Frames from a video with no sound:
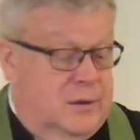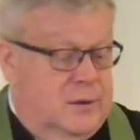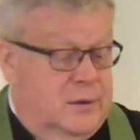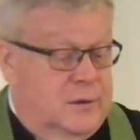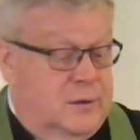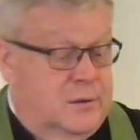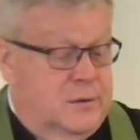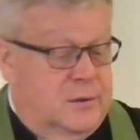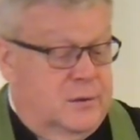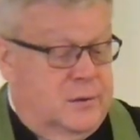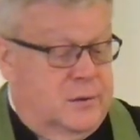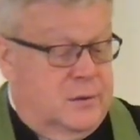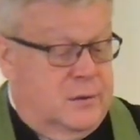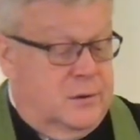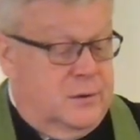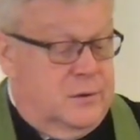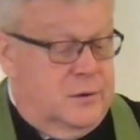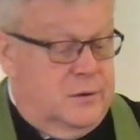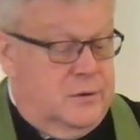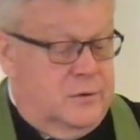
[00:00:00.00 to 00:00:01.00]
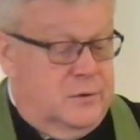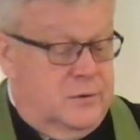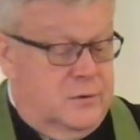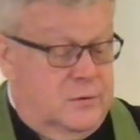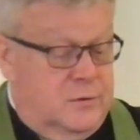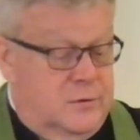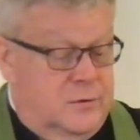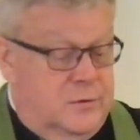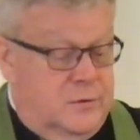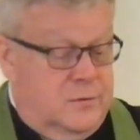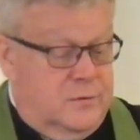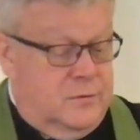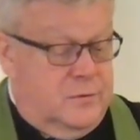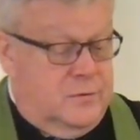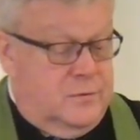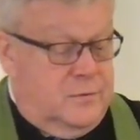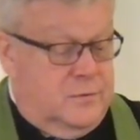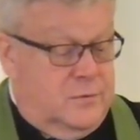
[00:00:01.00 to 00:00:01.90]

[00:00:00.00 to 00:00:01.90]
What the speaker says: No one is speaking in this clip.